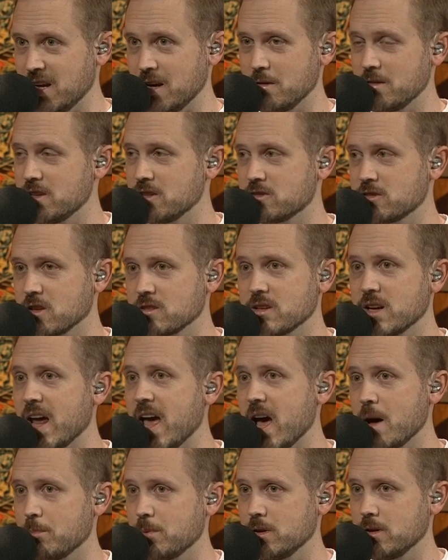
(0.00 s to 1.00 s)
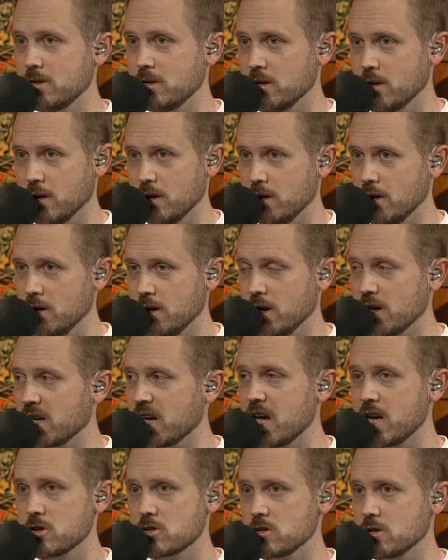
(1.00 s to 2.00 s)
uh, this doesn't happen uh,
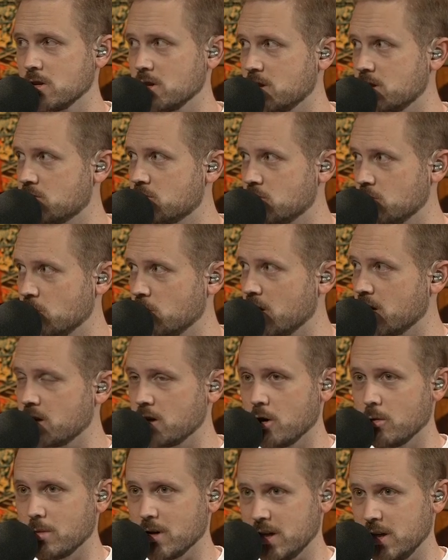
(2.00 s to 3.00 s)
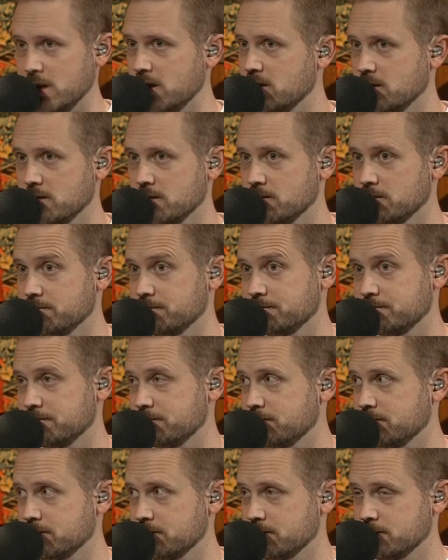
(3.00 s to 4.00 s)
occasionally to a nobody. Right. right.
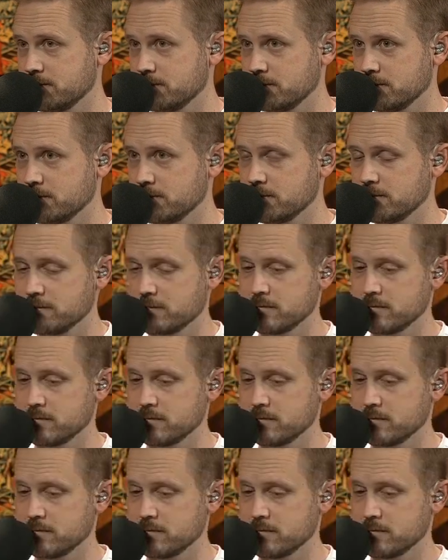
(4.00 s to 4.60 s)
Th this was the